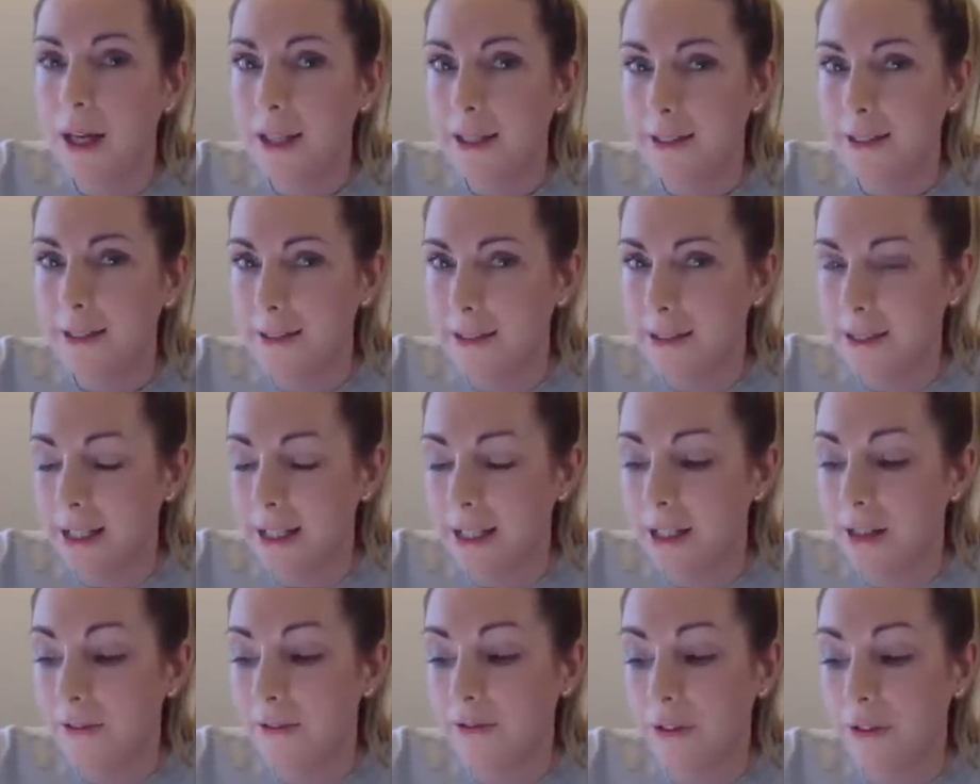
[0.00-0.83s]

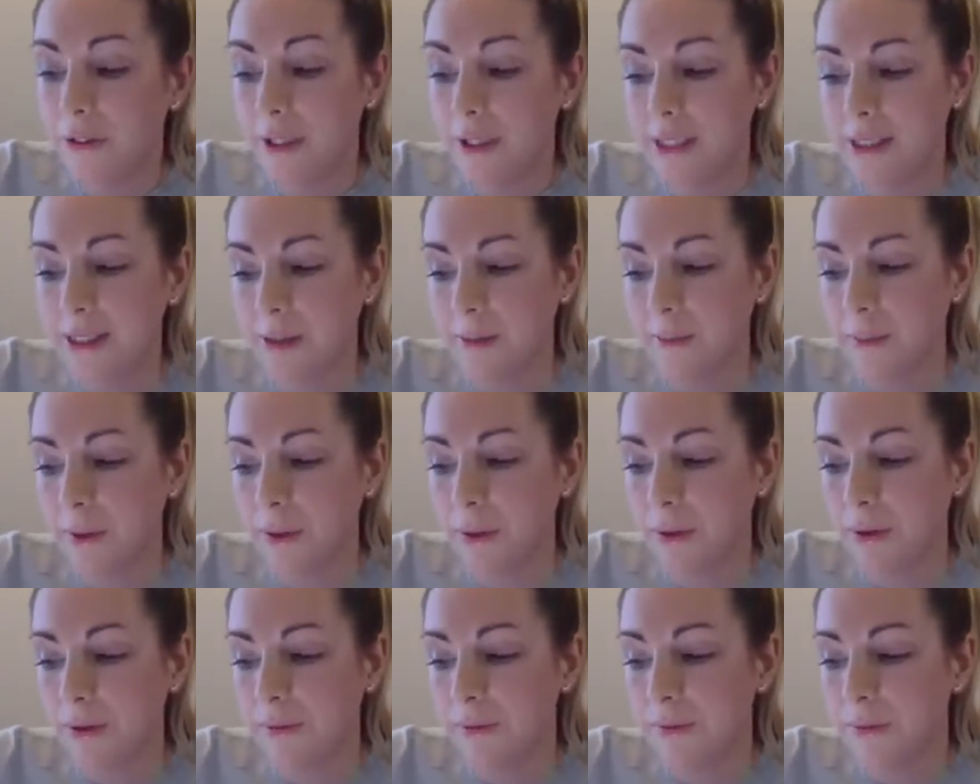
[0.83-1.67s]
Steve, for
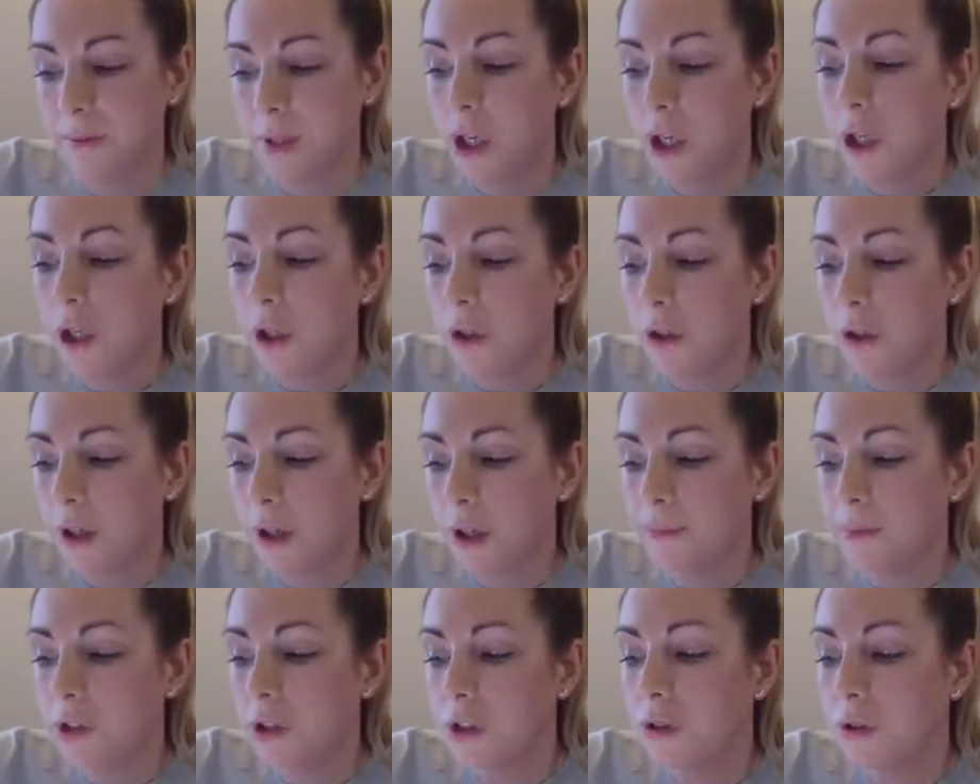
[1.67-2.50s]
example, who
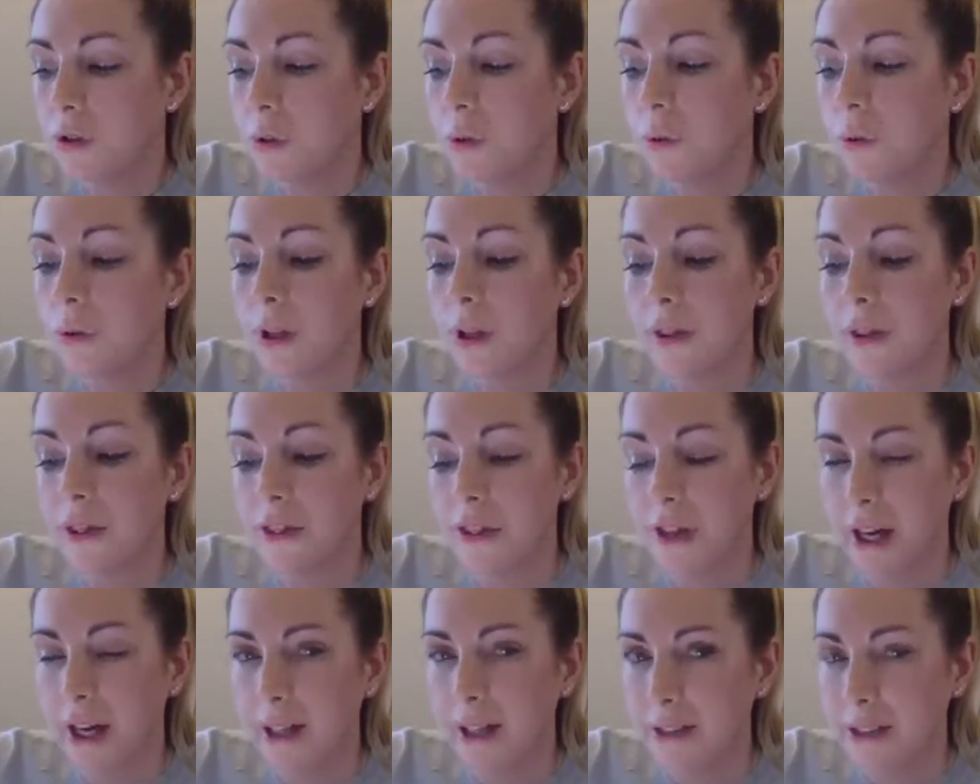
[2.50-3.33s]
comes to school on
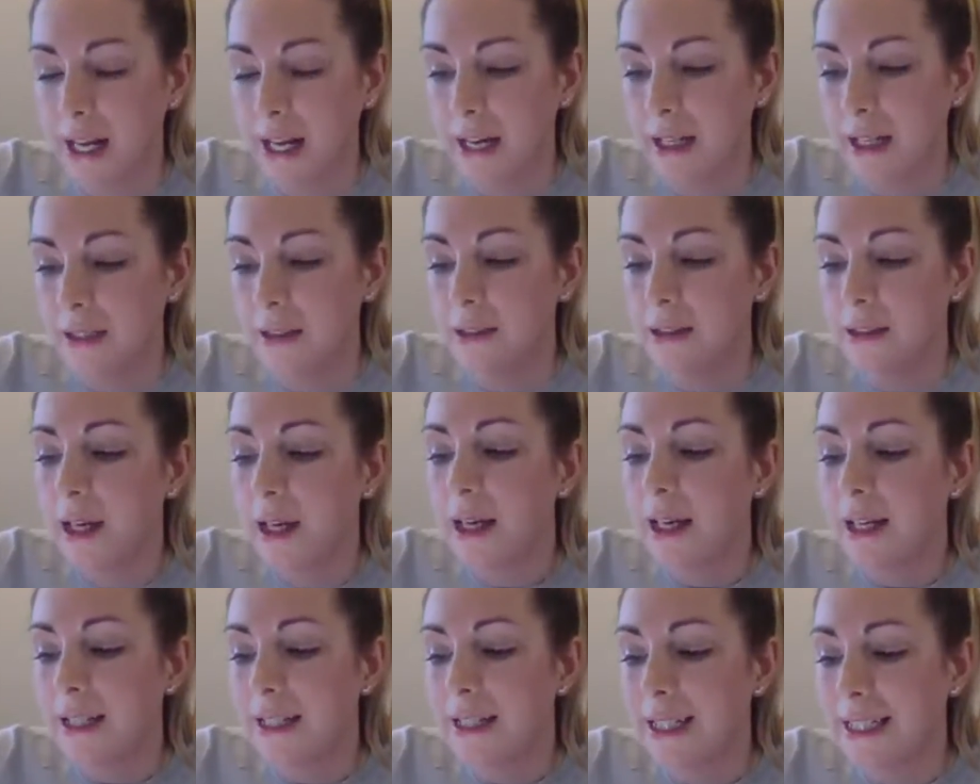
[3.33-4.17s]
Thursdays,
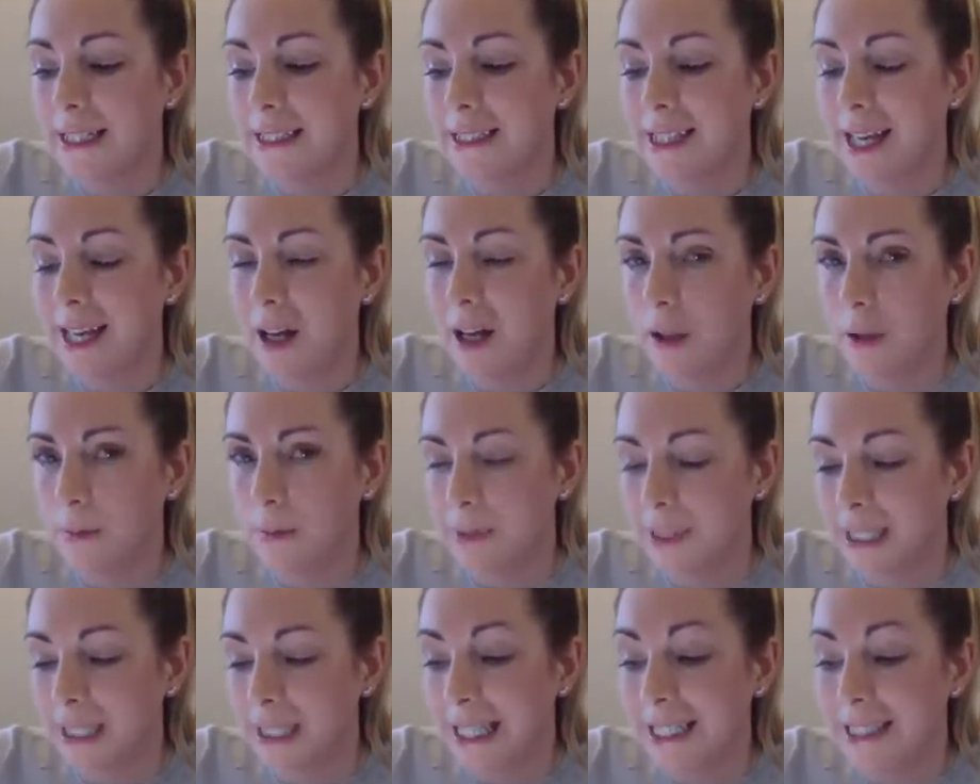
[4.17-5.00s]
needs help
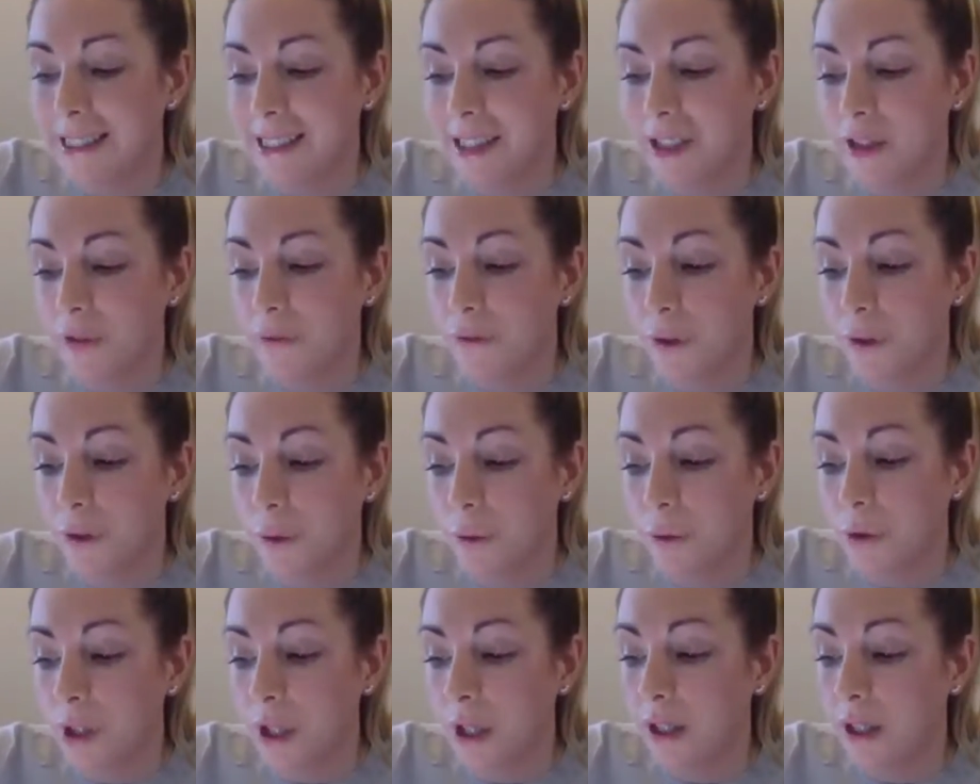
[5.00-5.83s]
to eat his
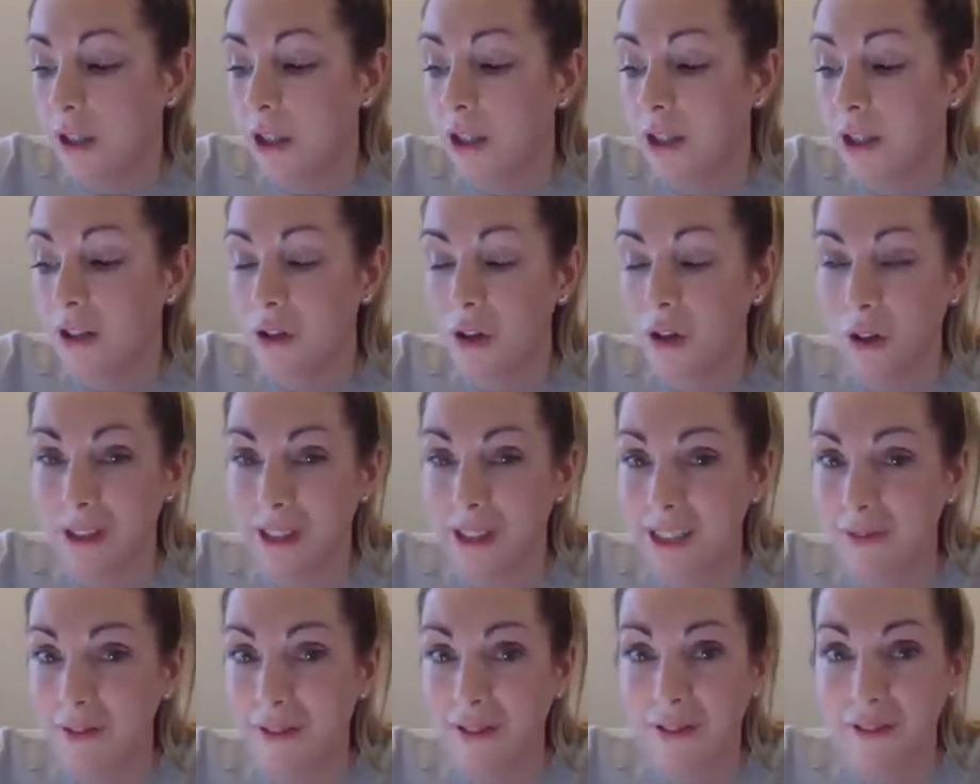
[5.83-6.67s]
food and could
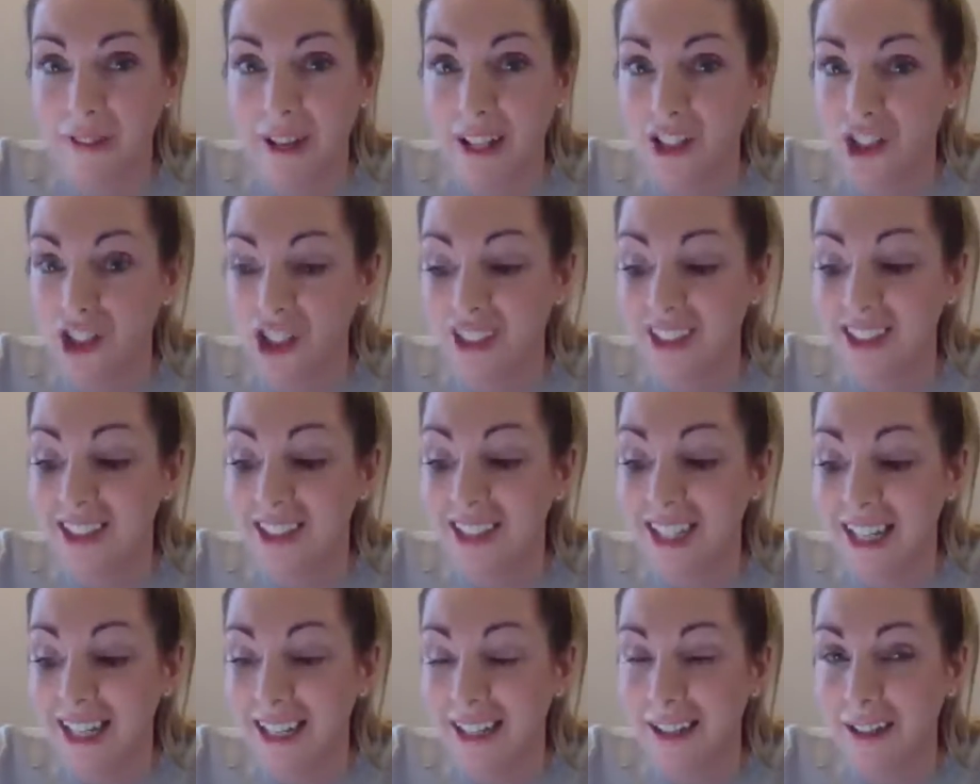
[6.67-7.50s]
not even fetch a
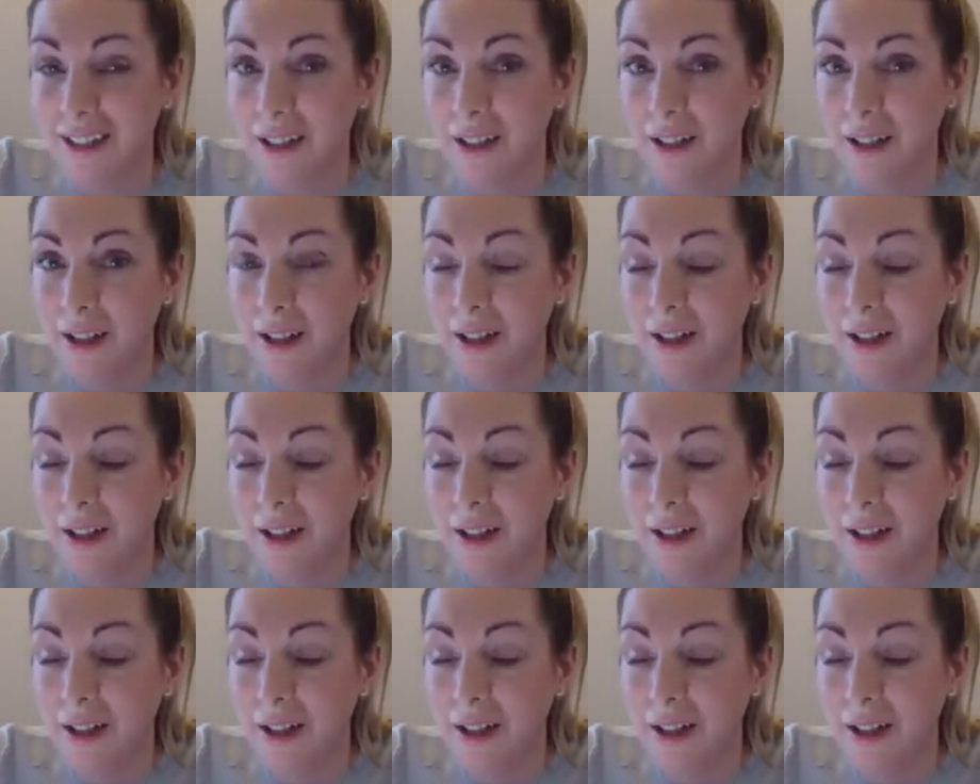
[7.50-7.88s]
stick.